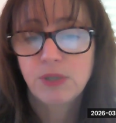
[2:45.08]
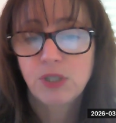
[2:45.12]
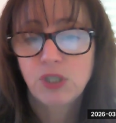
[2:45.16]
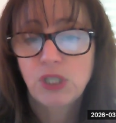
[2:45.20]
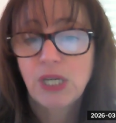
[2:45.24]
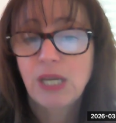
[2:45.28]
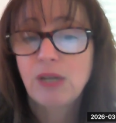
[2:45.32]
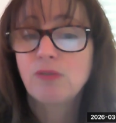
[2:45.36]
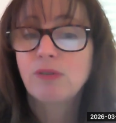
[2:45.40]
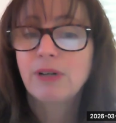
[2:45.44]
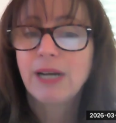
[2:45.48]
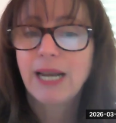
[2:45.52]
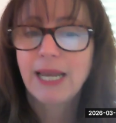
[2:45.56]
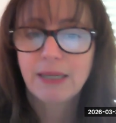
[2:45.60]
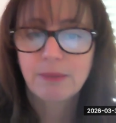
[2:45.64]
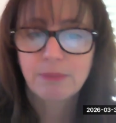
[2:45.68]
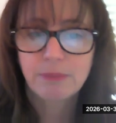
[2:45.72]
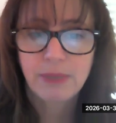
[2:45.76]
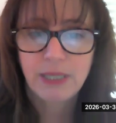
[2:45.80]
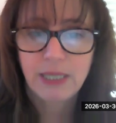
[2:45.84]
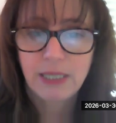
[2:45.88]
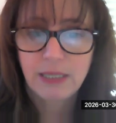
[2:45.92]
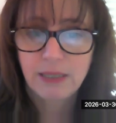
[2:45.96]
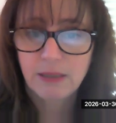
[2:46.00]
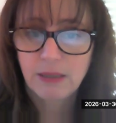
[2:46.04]
general
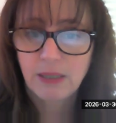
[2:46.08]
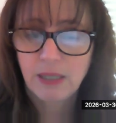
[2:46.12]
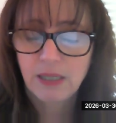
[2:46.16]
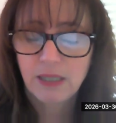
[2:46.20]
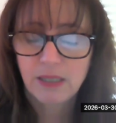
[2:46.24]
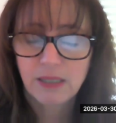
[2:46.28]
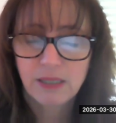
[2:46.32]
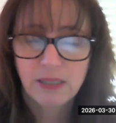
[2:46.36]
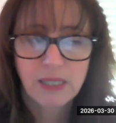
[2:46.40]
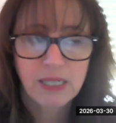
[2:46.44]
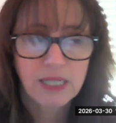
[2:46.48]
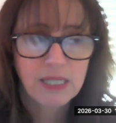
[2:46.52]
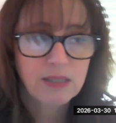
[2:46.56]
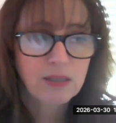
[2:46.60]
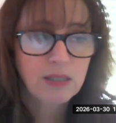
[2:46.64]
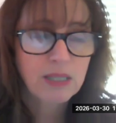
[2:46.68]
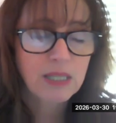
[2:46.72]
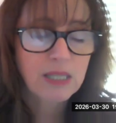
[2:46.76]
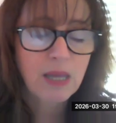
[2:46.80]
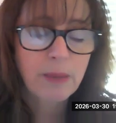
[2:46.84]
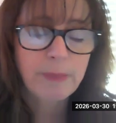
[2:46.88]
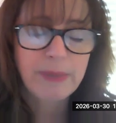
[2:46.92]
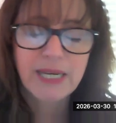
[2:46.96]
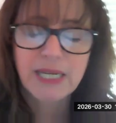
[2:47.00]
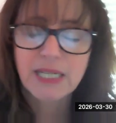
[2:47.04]
admin, and
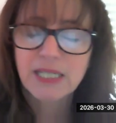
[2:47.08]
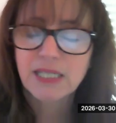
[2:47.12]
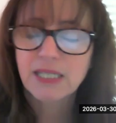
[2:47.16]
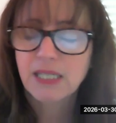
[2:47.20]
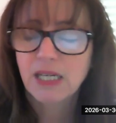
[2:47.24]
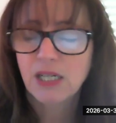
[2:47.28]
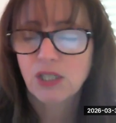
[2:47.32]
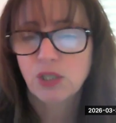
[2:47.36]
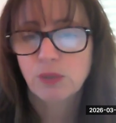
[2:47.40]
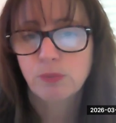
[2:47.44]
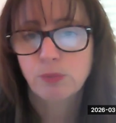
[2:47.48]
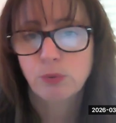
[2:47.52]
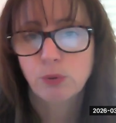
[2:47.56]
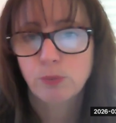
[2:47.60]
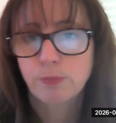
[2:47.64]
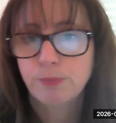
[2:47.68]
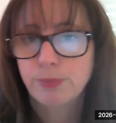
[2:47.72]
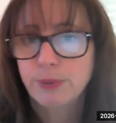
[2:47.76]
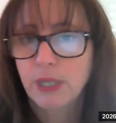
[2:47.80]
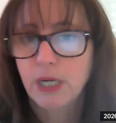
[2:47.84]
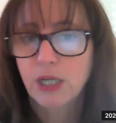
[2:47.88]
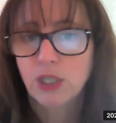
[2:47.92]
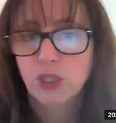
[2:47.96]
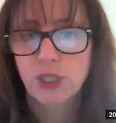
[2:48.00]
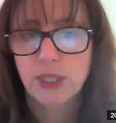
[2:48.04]
it's such a broad
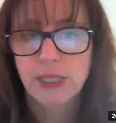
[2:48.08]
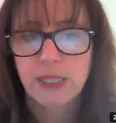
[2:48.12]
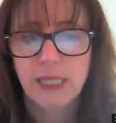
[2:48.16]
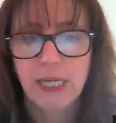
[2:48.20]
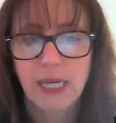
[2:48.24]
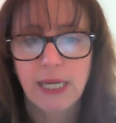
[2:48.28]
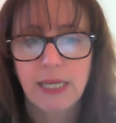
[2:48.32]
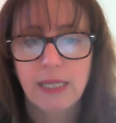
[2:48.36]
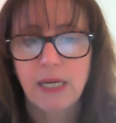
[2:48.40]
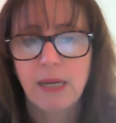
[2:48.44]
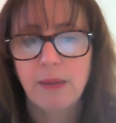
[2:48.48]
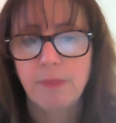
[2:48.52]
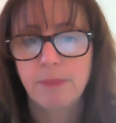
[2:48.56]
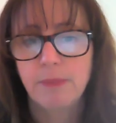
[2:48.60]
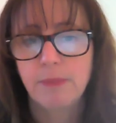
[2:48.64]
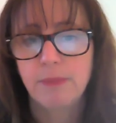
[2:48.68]
brush, isn't it?